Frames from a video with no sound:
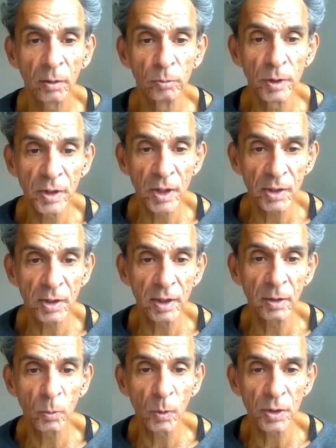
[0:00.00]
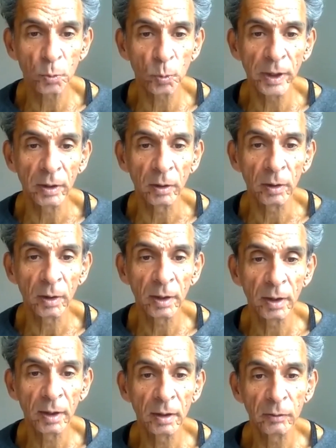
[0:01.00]
Resisting what is real,
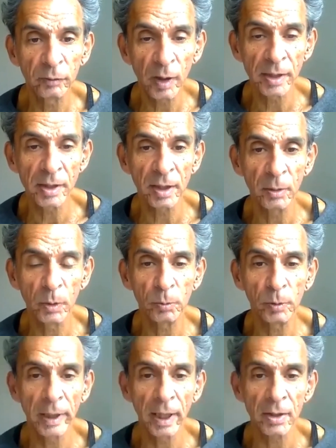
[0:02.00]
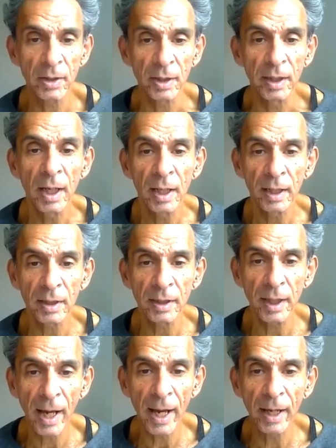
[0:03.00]
fighting with reality,
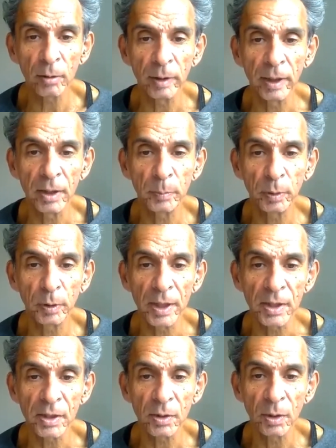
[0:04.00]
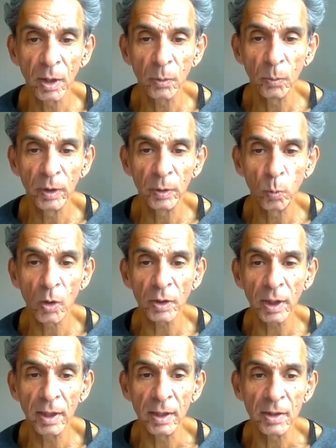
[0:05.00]
getting angry and depressed with
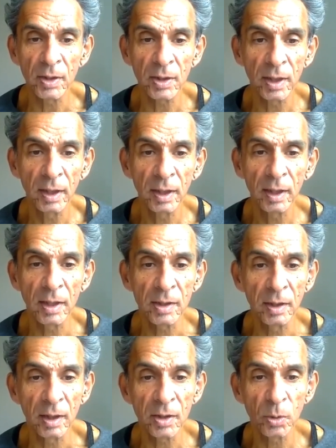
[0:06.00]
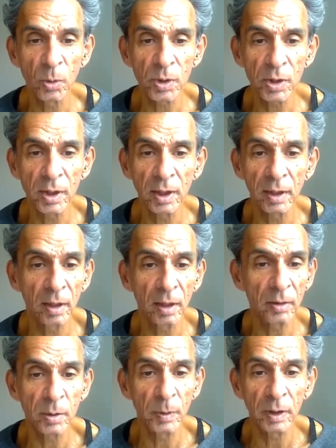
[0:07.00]
what is an exhausting and
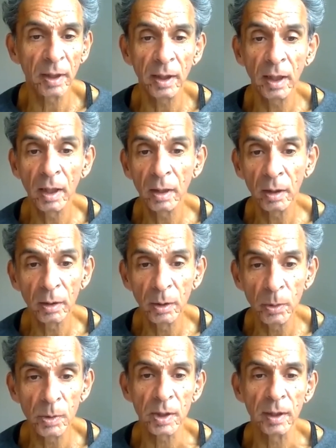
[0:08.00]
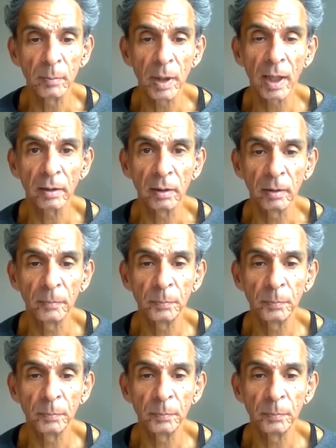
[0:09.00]
ultimately losing battle.